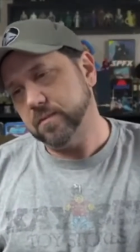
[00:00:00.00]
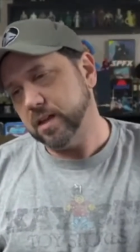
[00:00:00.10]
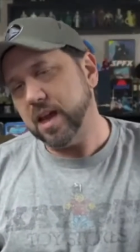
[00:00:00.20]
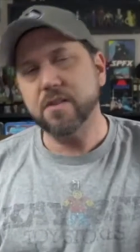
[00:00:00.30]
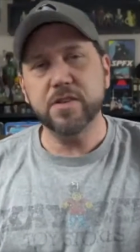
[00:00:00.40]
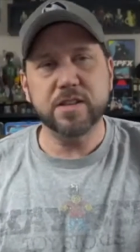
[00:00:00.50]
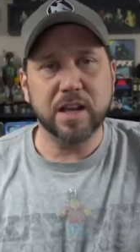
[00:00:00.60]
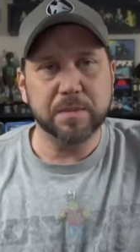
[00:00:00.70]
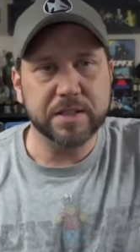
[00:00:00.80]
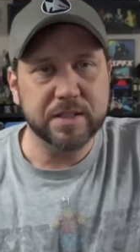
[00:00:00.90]
Every
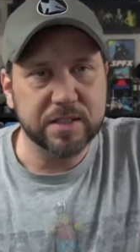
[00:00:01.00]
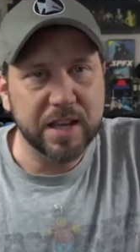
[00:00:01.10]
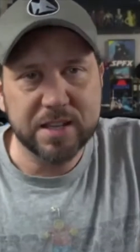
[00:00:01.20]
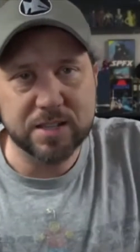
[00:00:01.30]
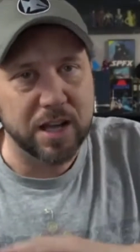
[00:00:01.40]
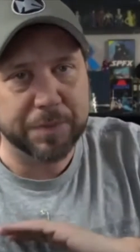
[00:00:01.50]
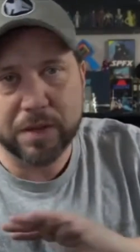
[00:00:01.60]
time she said something,